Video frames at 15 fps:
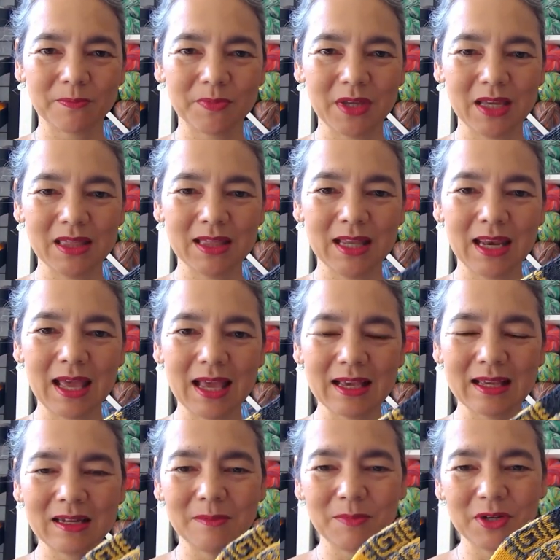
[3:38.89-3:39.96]
in the leg
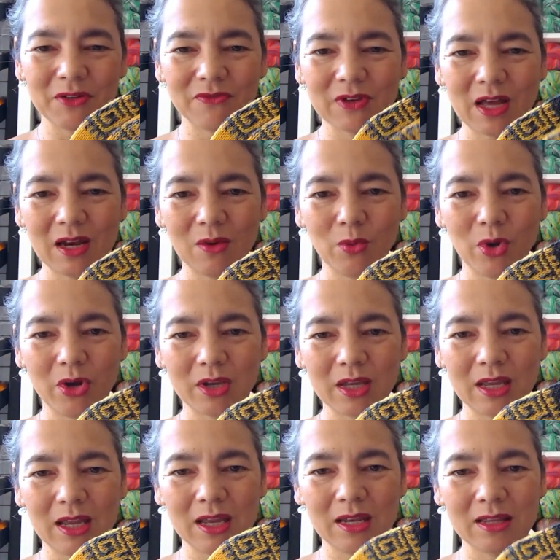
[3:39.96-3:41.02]
and a bit of color work
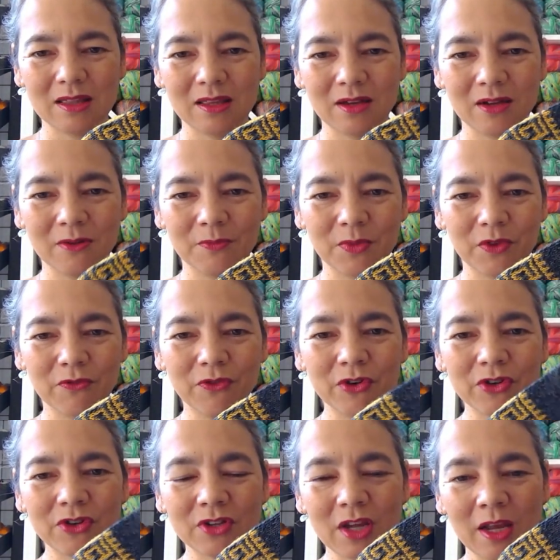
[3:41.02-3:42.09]
in the
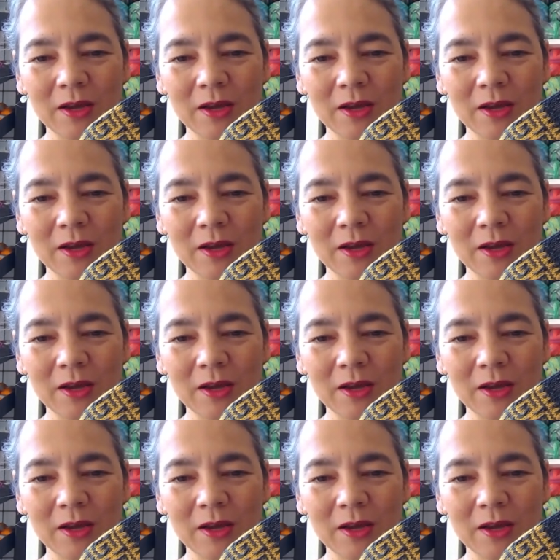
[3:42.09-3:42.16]
foot.